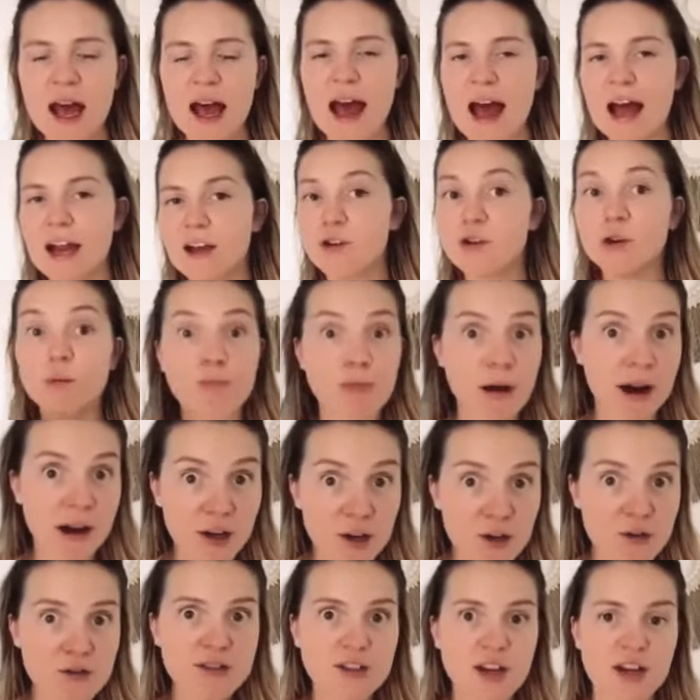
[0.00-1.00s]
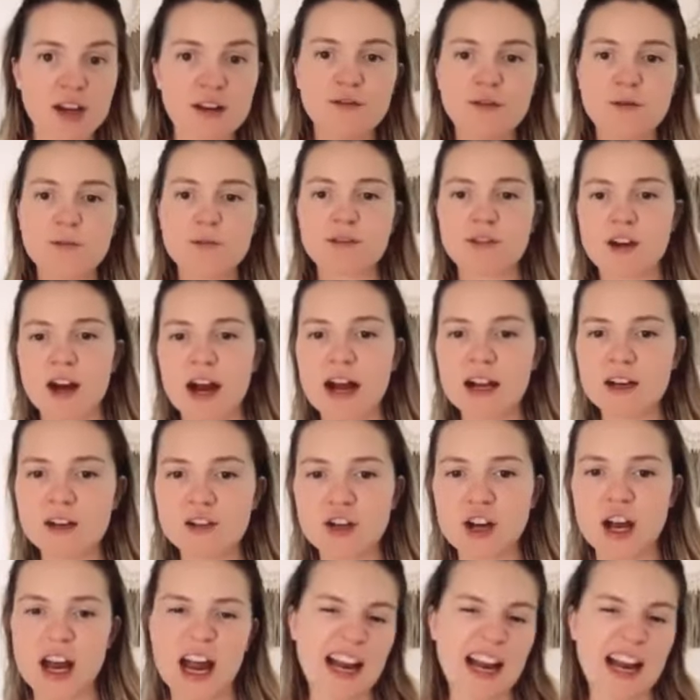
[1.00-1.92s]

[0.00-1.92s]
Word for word: and you're brand new starting from scratch